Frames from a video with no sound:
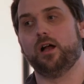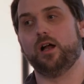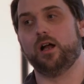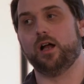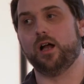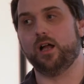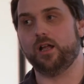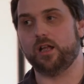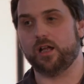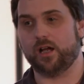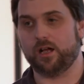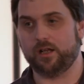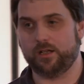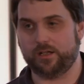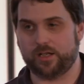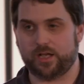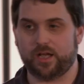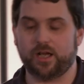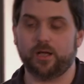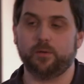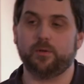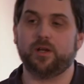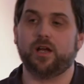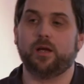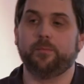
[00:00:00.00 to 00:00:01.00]

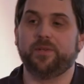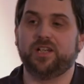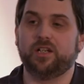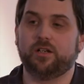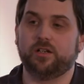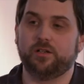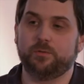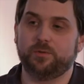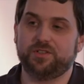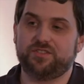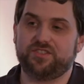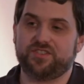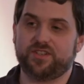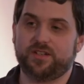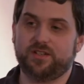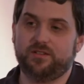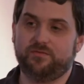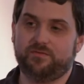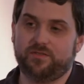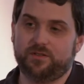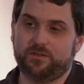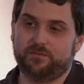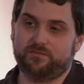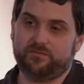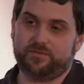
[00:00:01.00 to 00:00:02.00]
I mean, I would say
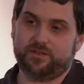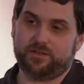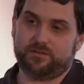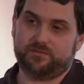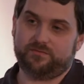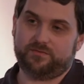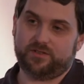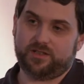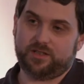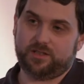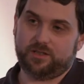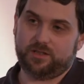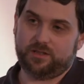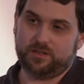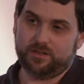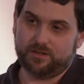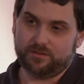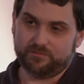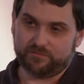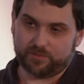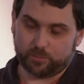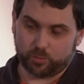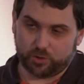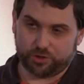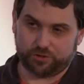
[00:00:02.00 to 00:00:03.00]
that
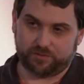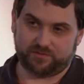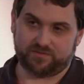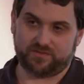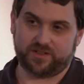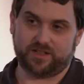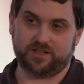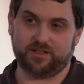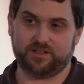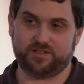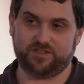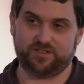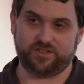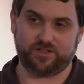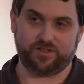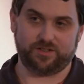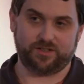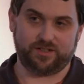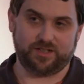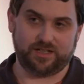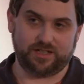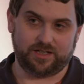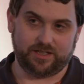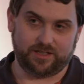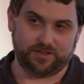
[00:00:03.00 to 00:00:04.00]
the work factor
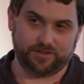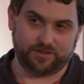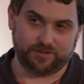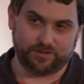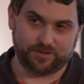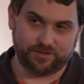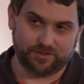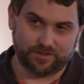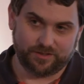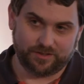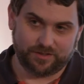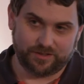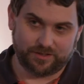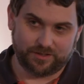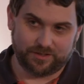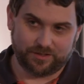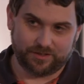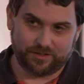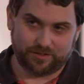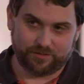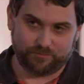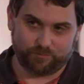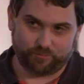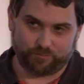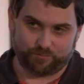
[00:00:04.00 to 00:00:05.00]
in
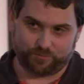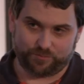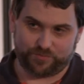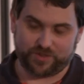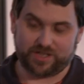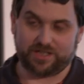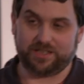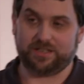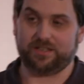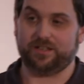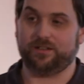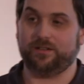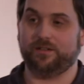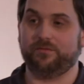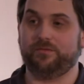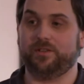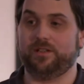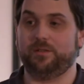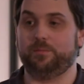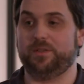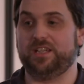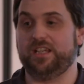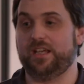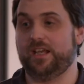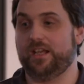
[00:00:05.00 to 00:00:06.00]
breaking a
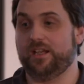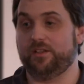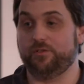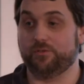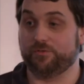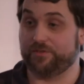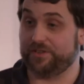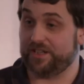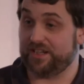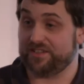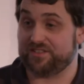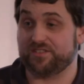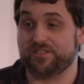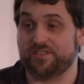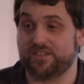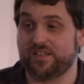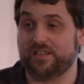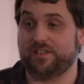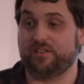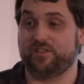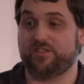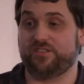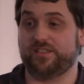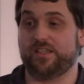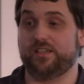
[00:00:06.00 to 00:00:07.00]
VPN or an
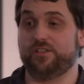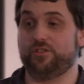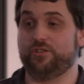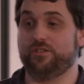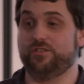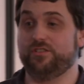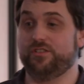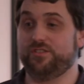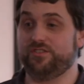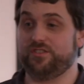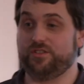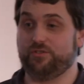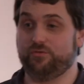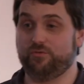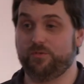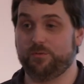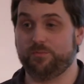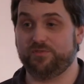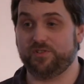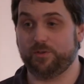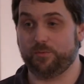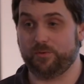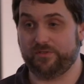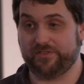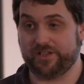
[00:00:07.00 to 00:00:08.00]
SSH session that's
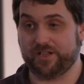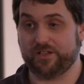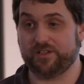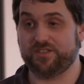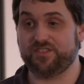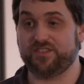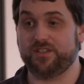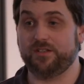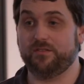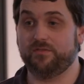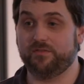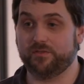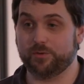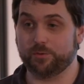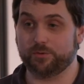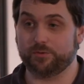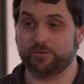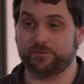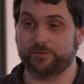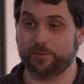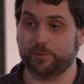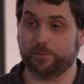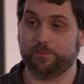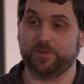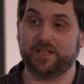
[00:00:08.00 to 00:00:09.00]
encrypted with RC4
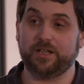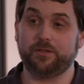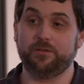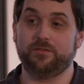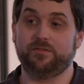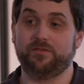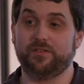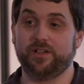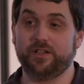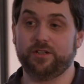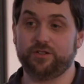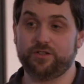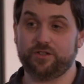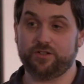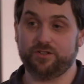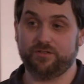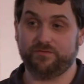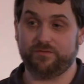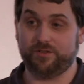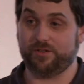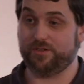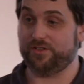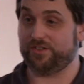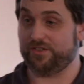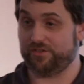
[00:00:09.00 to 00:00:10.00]
or Blowfish
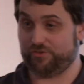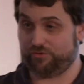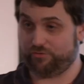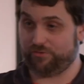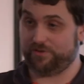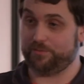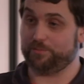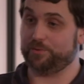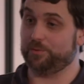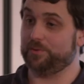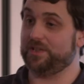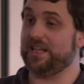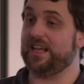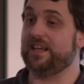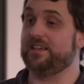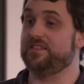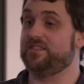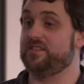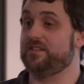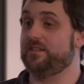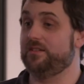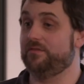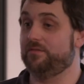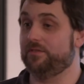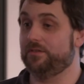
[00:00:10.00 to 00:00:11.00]
versus triple
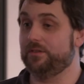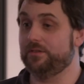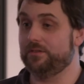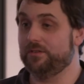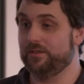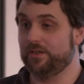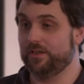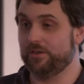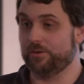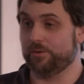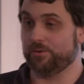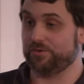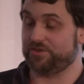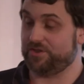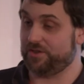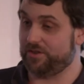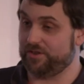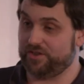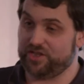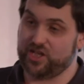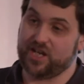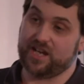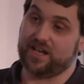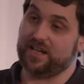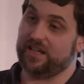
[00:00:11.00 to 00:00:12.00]
DES even, or
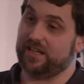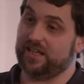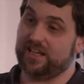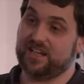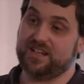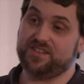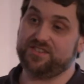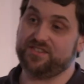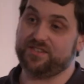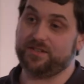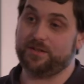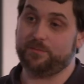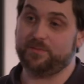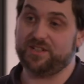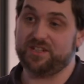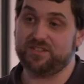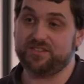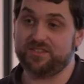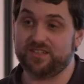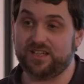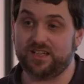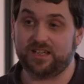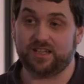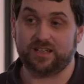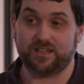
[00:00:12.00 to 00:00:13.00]
certainly AES
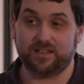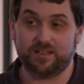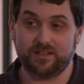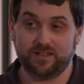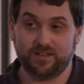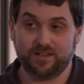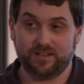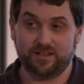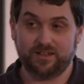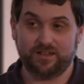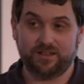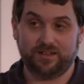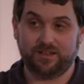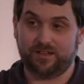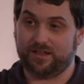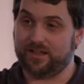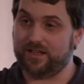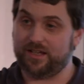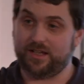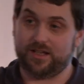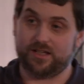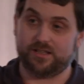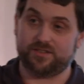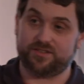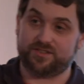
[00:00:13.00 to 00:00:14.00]
CBC,
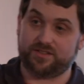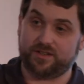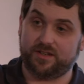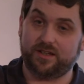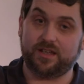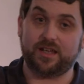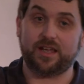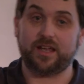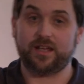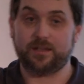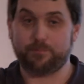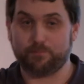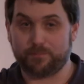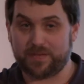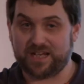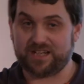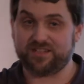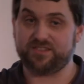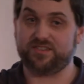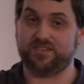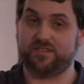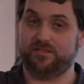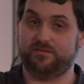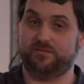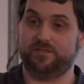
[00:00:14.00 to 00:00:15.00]
is a
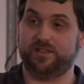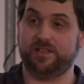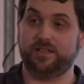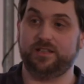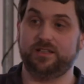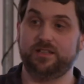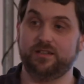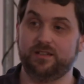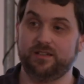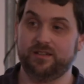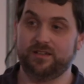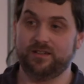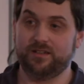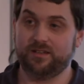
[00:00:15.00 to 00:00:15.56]
massively,